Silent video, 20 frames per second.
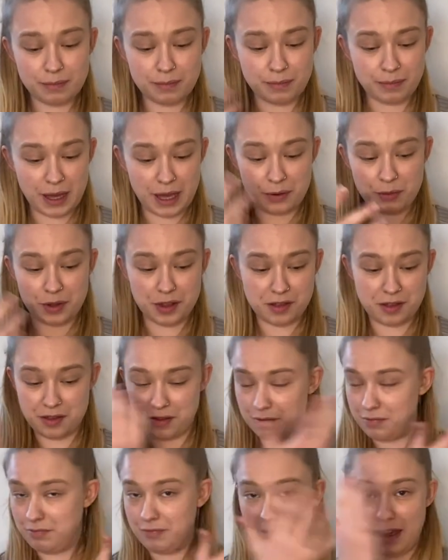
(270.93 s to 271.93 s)
with
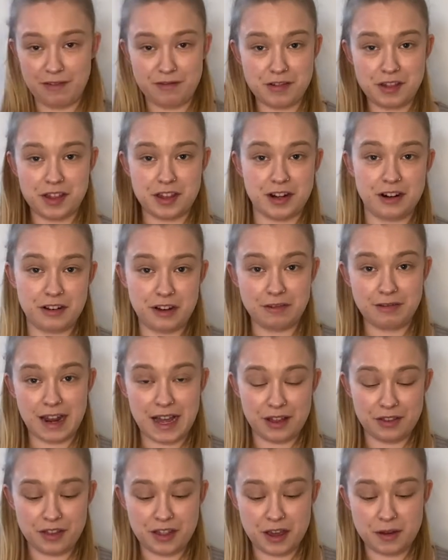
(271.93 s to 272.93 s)
everything
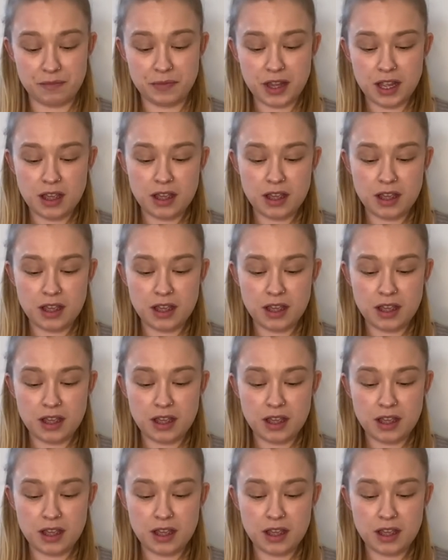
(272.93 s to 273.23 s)
around them.